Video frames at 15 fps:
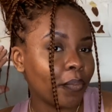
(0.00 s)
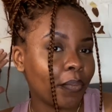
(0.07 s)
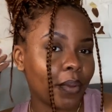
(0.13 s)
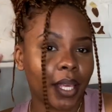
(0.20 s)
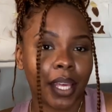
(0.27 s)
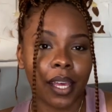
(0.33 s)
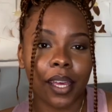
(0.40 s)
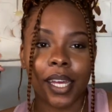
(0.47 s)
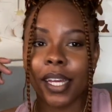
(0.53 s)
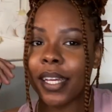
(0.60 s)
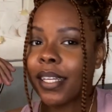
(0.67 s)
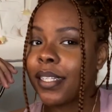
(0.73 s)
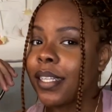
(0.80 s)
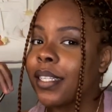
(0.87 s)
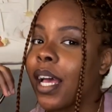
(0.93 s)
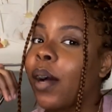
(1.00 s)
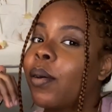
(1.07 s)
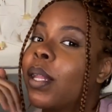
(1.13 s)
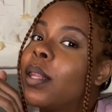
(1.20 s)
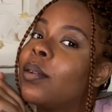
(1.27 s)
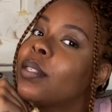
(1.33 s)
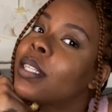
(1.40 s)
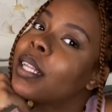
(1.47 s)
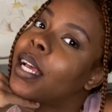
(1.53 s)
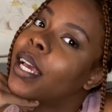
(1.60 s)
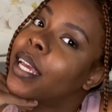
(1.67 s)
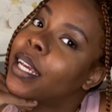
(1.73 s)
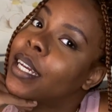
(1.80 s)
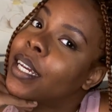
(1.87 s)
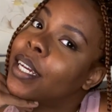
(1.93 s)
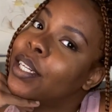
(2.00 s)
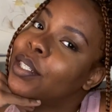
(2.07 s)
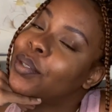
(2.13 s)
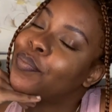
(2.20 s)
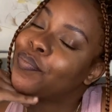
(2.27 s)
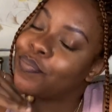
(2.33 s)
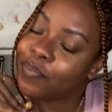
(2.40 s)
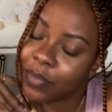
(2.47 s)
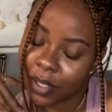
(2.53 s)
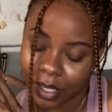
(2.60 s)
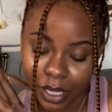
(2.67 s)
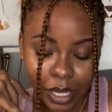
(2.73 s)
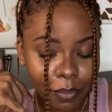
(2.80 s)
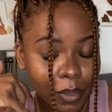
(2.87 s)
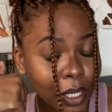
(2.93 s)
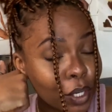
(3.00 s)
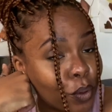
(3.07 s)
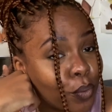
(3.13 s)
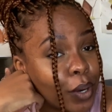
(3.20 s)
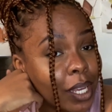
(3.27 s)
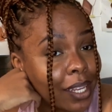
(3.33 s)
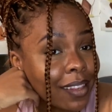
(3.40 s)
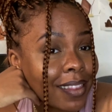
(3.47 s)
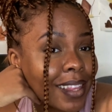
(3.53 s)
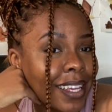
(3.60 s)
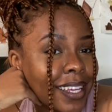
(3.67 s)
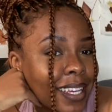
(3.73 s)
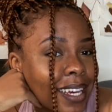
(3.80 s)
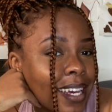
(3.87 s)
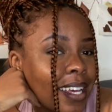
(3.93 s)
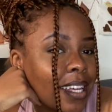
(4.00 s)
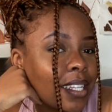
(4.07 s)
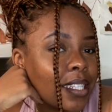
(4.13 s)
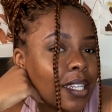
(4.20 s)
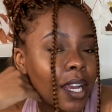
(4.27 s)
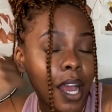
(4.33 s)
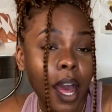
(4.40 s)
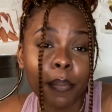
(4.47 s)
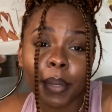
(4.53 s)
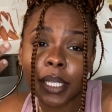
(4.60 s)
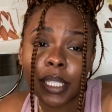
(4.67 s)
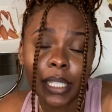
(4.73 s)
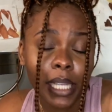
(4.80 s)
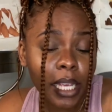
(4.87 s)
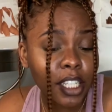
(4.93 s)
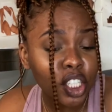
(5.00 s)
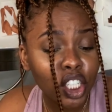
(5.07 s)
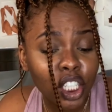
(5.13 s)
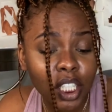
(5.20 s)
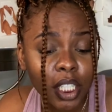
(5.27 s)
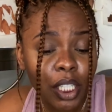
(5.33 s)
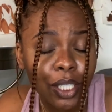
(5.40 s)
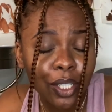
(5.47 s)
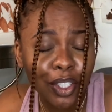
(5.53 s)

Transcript: But yeah, guys, that's how it looks like. So let me know what you think in the comment section.